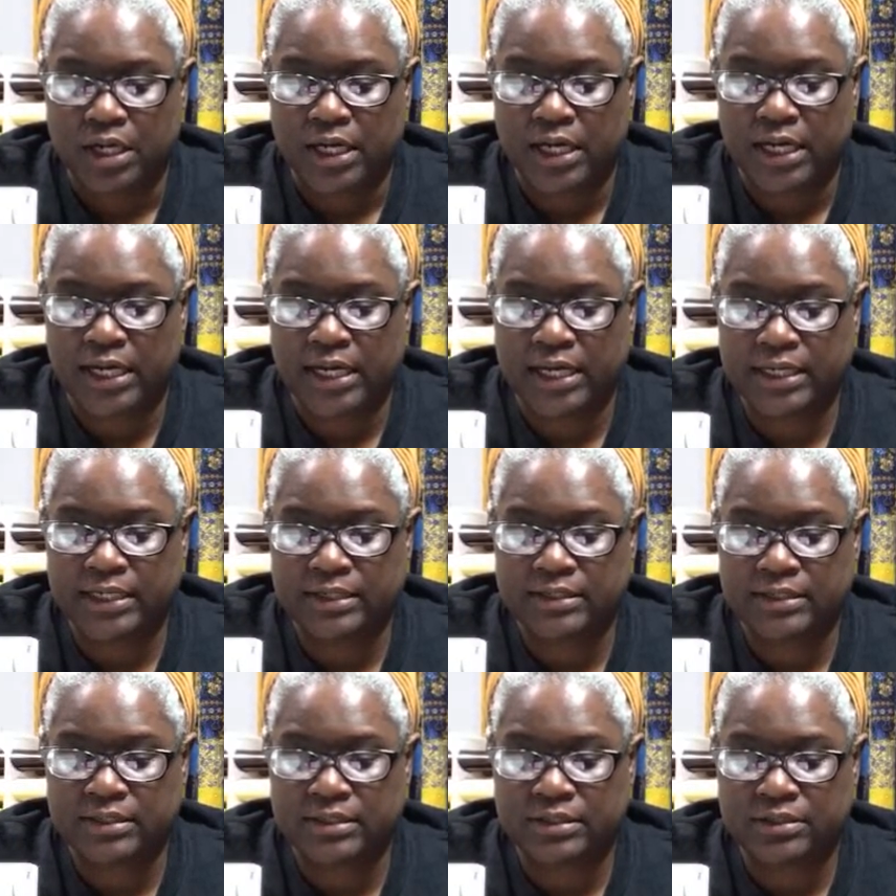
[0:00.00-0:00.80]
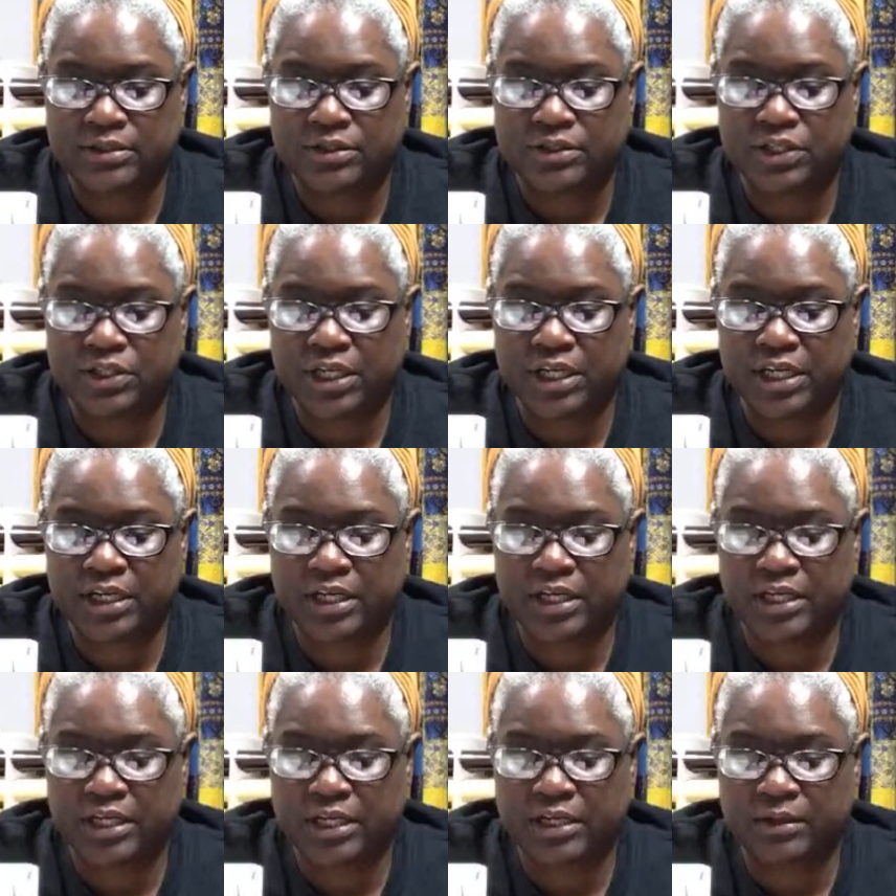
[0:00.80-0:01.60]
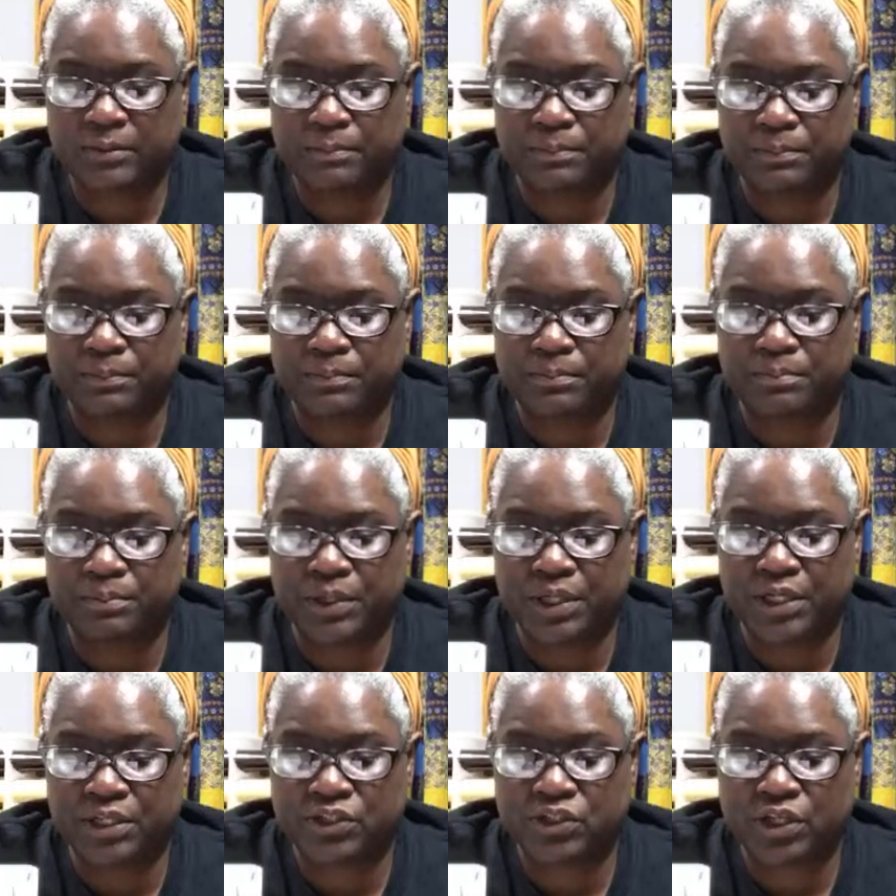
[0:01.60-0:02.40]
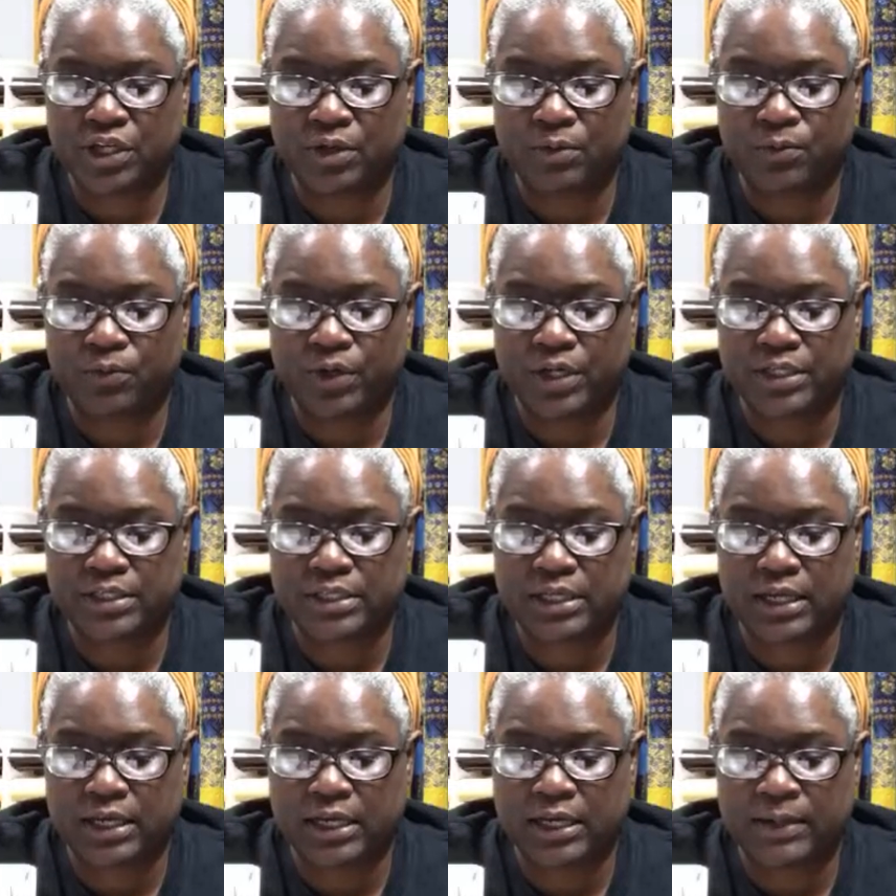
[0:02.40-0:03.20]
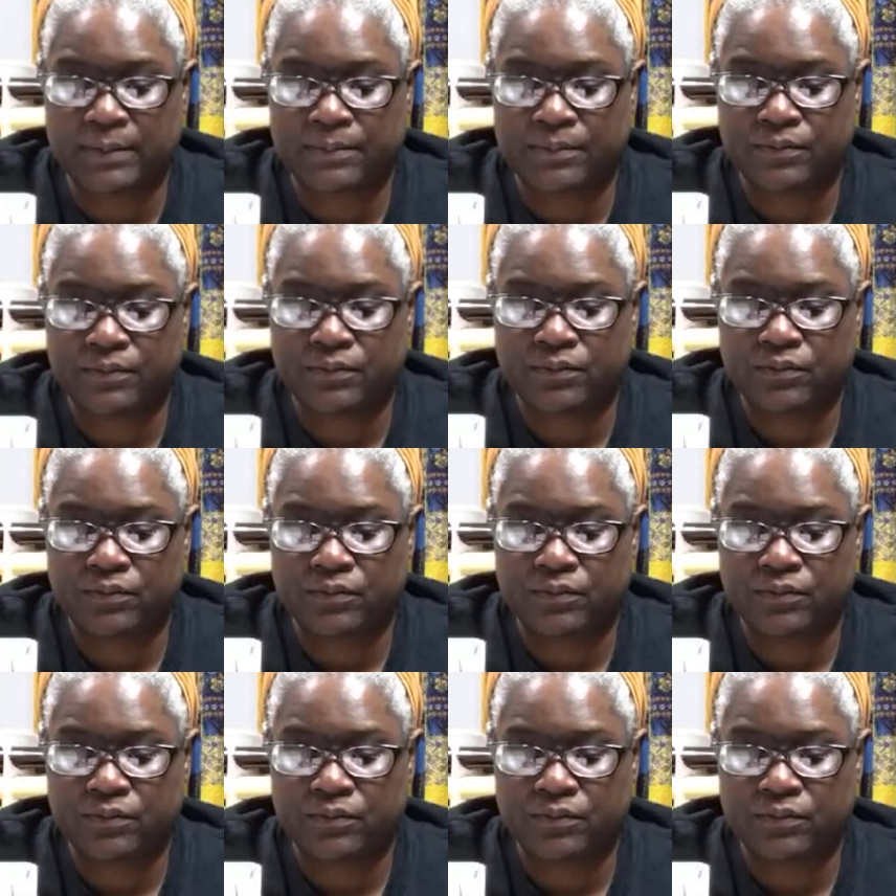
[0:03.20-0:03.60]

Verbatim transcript: I did cut a bunch at one time,